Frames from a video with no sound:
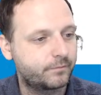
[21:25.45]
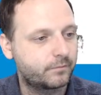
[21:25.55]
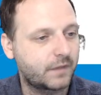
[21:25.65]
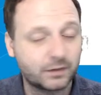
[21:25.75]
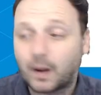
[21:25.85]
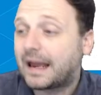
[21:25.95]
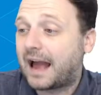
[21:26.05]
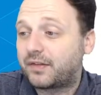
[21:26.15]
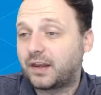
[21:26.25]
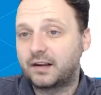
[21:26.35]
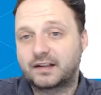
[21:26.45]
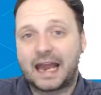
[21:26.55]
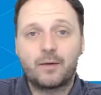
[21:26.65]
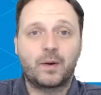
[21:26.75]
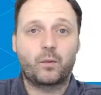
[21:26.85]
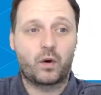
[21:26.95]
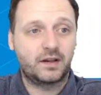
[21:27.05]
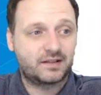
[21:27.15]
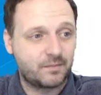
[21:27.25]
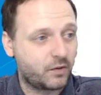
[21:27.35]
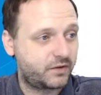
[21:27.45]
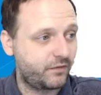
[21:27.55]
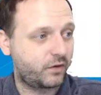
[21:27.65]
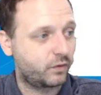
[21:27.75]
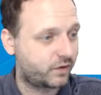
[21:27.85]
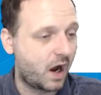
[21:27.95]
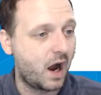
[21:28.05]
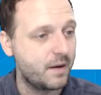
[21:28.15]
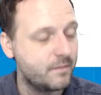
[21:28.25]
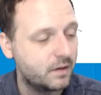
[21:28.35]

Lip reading: That's why I think game week 1 is the most difficult time,